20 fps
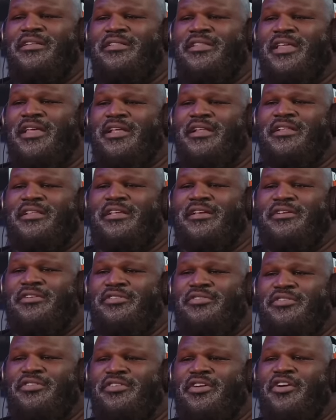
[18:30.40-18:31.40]
Than to
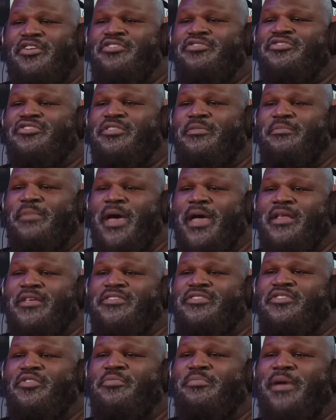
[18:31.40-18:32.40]
hurt somebody
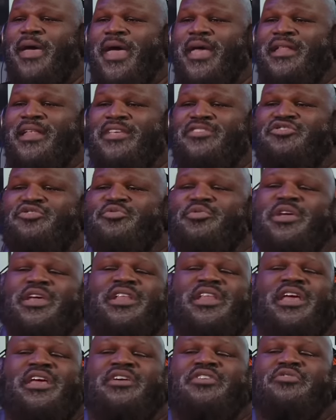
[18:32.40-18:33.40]
so bad that you end
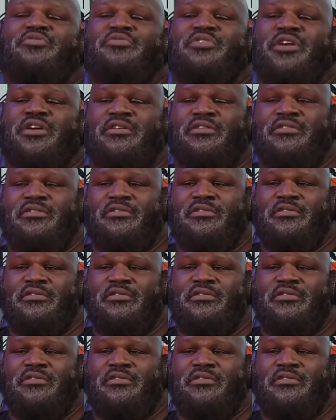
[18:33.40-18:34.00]
their career.